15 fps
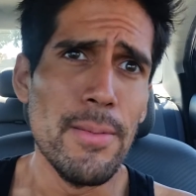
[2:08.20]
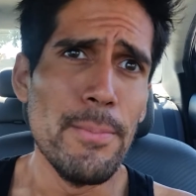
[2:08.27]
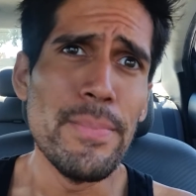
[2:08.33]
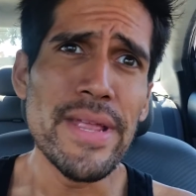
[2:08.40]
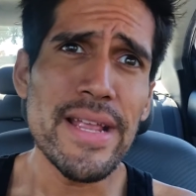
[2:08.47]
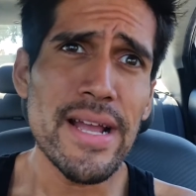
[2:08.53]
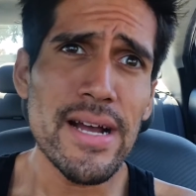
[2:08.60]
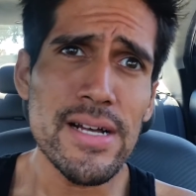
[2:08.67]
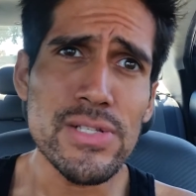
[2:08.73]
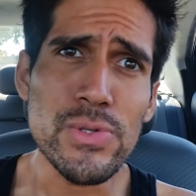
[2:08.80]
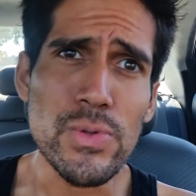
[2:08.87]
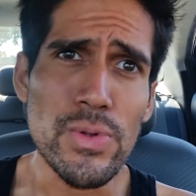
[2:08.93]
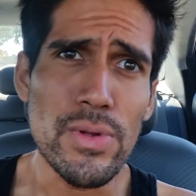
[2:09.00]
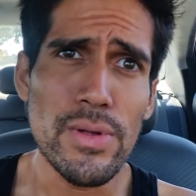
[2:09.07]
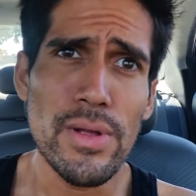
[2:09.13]
because
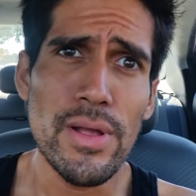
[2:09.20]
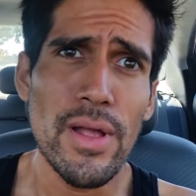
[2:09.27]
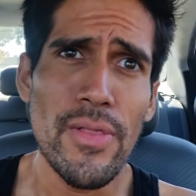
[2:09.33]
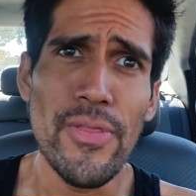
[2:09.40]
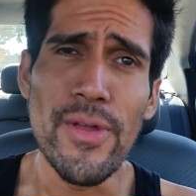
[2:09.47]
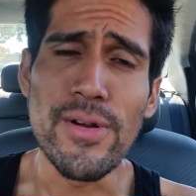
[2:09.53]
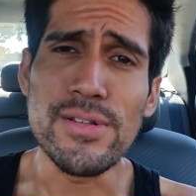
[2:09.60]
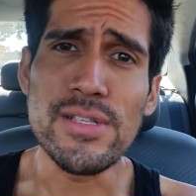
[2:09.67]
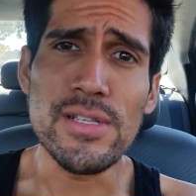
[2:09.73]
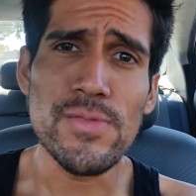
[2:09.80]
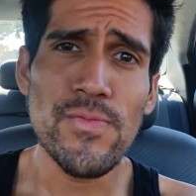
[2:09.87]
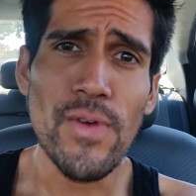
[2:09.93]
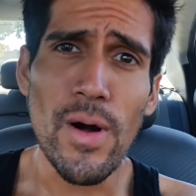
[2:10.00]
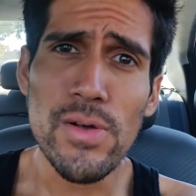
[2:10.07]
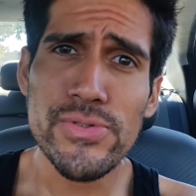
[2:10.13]
there's this
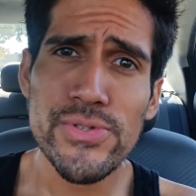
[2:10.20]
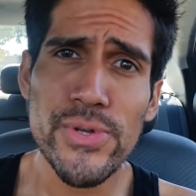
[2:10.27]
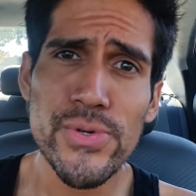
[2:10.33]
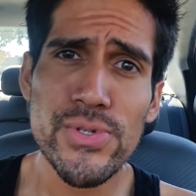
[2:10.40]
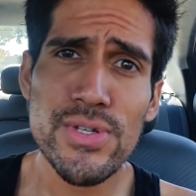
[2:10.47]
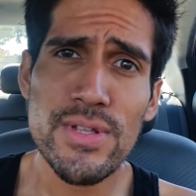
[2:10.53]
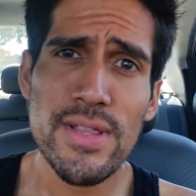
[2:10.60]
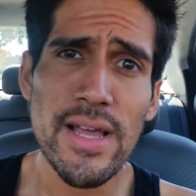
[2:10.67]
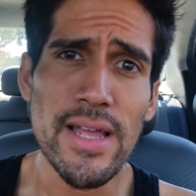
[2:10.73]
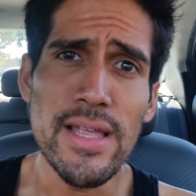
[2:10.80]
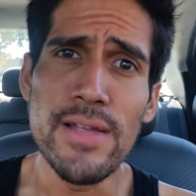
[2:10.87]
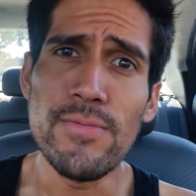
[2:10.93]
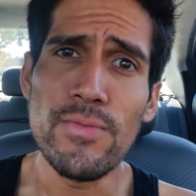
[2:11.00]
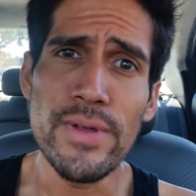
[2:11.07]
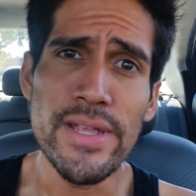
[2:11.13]
false notion that
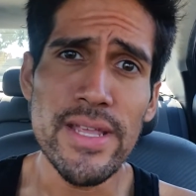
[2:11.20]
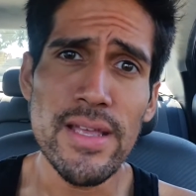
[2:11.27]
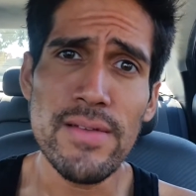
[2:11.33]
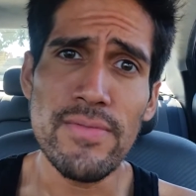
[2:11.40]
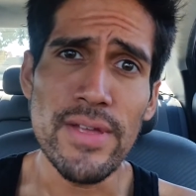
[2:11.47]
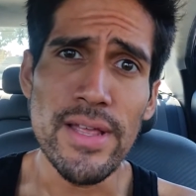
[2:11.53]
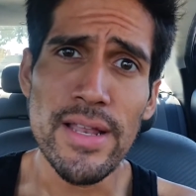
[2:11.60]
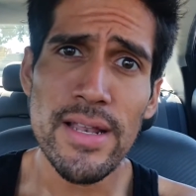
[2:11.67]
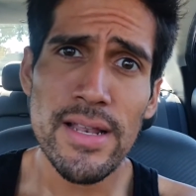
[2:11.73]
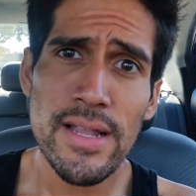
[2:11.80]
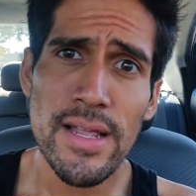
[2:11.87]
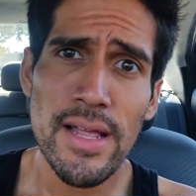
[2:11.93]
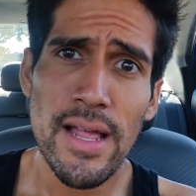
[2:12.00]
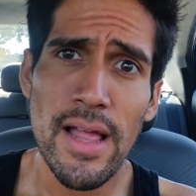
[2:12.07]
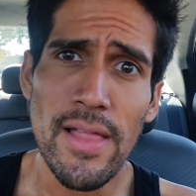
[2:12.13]
if we give in,
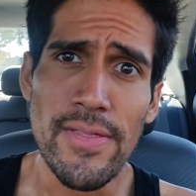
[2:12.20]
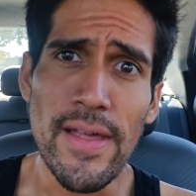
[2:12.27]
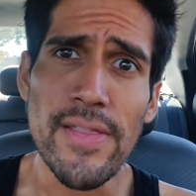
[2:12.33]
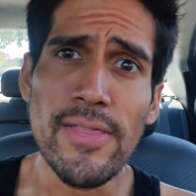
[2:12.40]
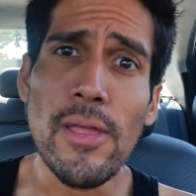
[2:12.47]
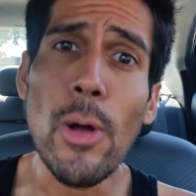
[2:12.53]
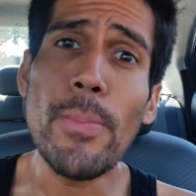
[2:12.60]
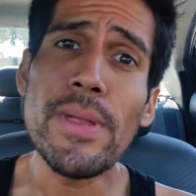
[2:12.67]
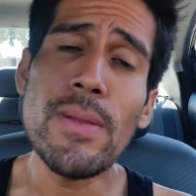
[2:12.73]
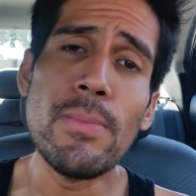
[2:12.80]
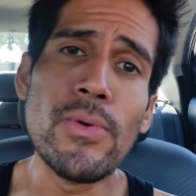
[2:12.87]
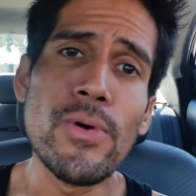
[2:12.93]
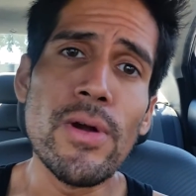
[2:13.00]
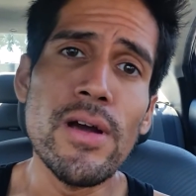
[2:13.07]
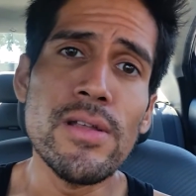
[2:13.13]
that they'll be
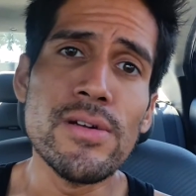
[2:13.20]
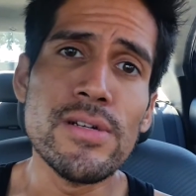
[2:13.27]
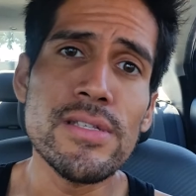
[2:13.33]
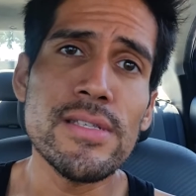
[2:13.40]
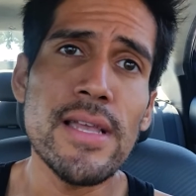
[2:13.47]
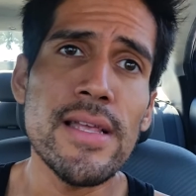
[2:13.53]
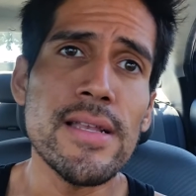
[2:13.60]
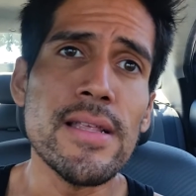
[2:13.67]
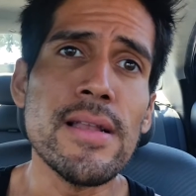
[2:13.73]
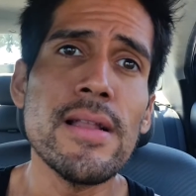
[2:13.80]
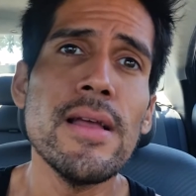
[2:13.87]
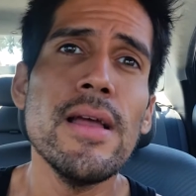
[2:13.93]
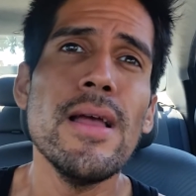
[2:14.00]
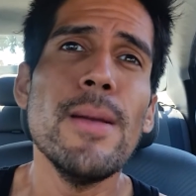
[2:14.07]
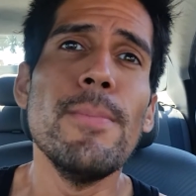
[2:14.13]
more understanding.
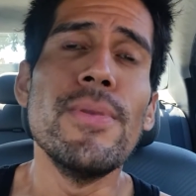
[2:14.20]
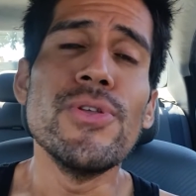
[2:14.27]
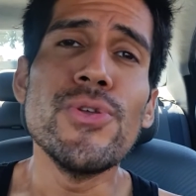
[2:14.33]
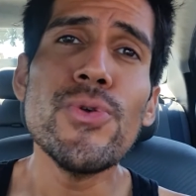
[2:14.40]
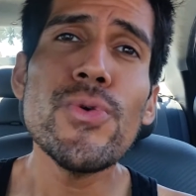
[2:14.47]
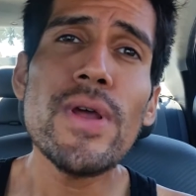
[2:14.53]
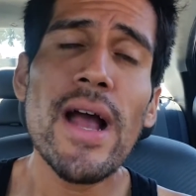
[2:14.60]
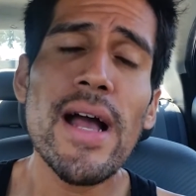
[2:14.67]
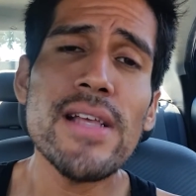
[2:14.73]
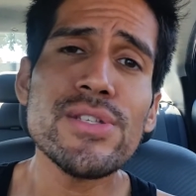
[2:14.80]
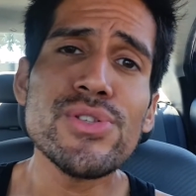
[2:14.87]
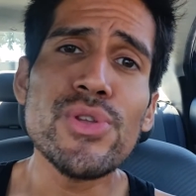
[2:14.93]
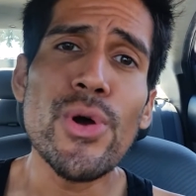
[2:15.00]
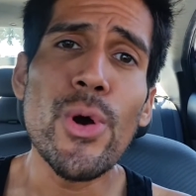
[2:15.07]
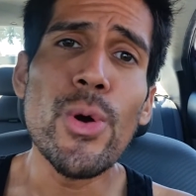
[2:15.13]
But you
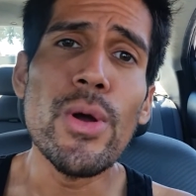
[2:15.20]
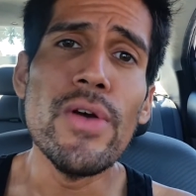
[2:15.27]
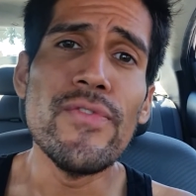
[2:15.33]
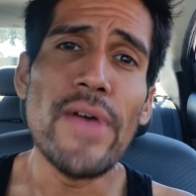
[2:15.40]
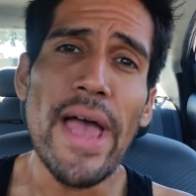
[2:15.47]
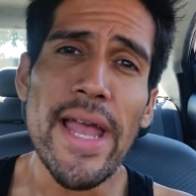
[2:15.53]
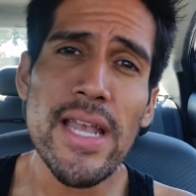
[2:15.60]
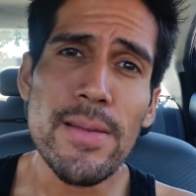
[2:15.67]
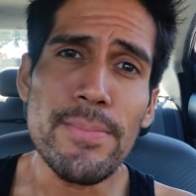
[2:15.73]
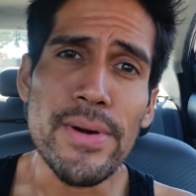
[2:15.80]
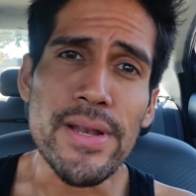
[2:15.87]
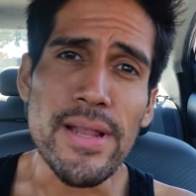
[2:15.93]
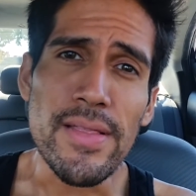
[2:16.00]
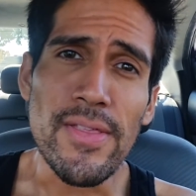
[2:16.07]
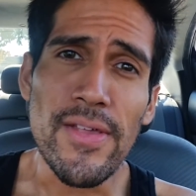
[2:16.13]
guys know, if
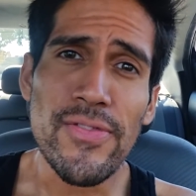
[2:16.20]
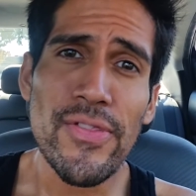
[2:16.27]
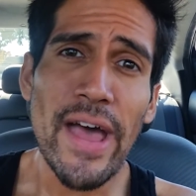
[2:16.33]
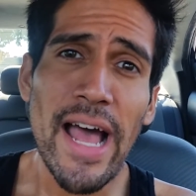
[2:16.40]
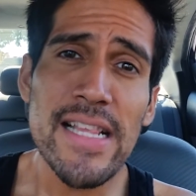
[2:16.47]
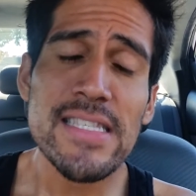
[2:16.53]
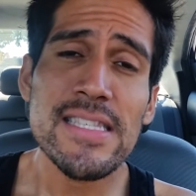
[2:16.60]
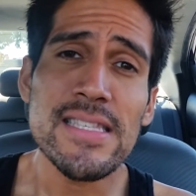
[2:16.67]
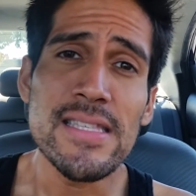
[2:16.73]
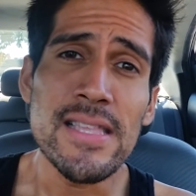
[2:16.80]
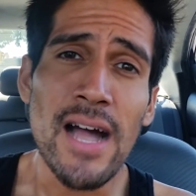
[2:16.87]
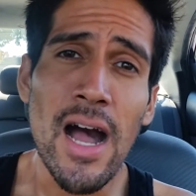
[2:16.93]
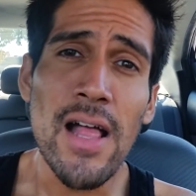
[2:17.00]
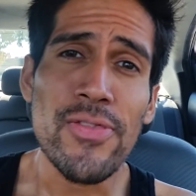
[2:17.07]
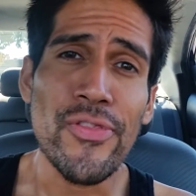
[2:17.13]
anybody, that that's
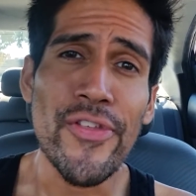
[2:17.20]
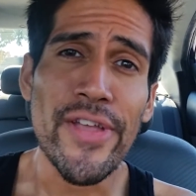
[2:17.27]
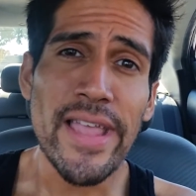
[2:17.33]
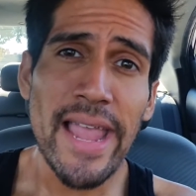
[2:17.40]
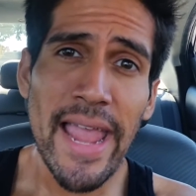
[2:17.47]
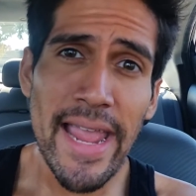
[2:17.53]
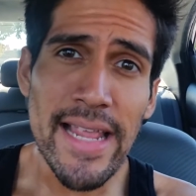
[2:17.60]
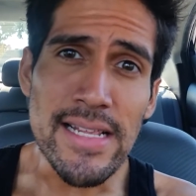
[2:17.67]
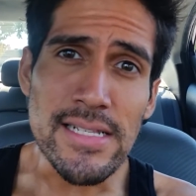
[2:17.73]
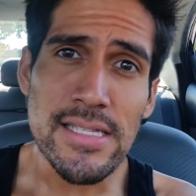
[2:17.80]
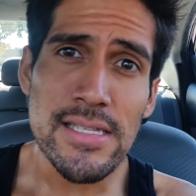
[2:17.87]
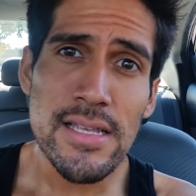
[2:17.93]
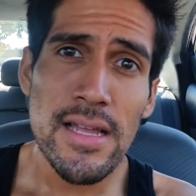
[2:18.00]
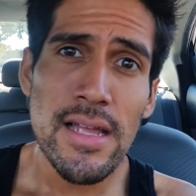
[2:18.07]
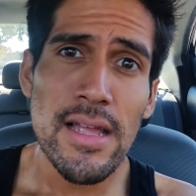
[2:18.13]
not the
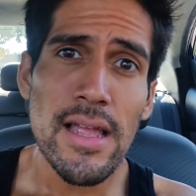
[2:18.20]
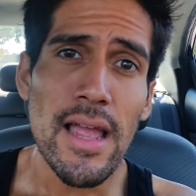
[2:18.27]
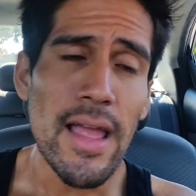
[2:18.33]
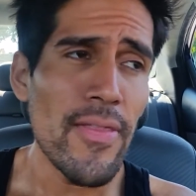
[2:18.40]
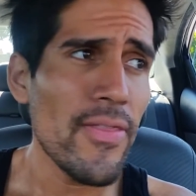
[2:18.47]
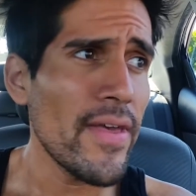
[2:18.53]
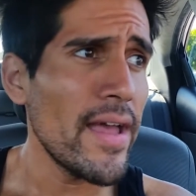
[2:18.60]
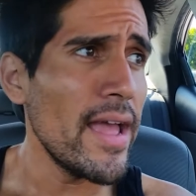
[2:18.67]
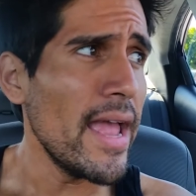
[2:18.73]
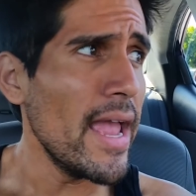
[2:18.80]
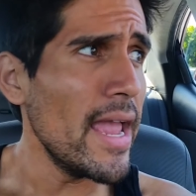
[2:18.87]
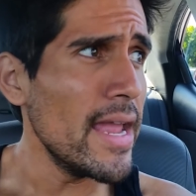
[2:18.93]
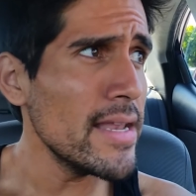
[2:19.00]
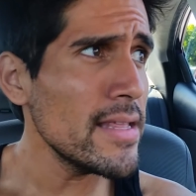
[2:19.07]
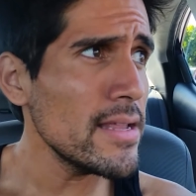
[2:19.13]
case, and that
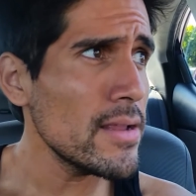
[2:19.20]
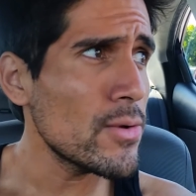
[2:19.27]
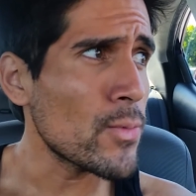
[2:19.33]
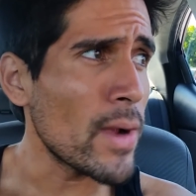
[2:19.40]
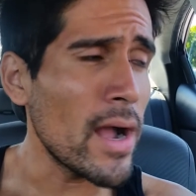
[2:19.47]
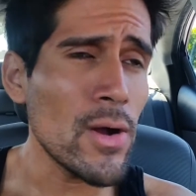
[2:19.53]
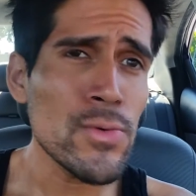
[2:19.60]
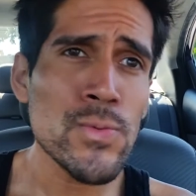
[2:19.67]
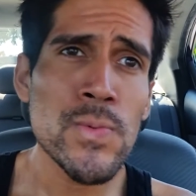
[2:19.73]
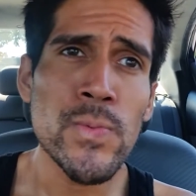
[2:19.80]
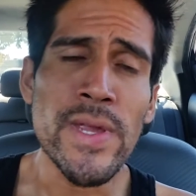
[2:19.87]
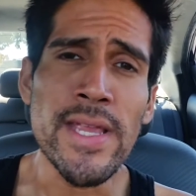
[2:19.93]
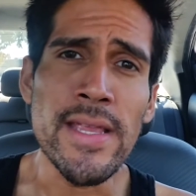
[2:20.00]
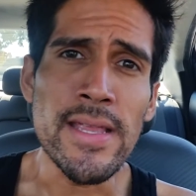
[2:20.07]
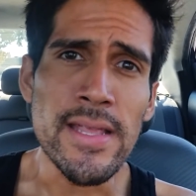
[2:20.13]
any ground
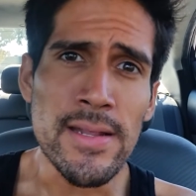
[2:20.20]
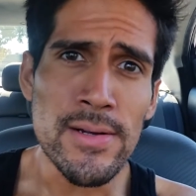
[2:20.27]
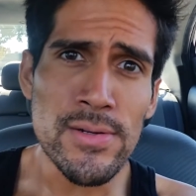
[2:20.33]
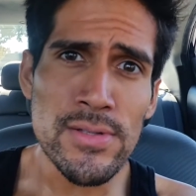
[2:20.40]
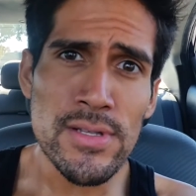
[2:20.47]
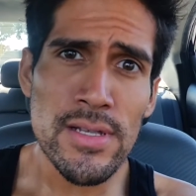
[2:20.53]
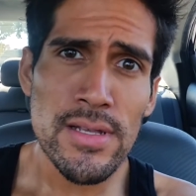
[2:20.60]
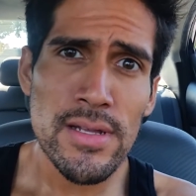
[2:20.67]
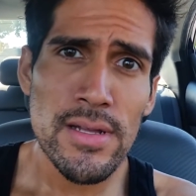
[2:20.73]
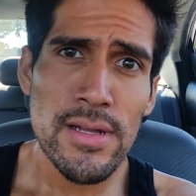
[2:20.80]
we yield,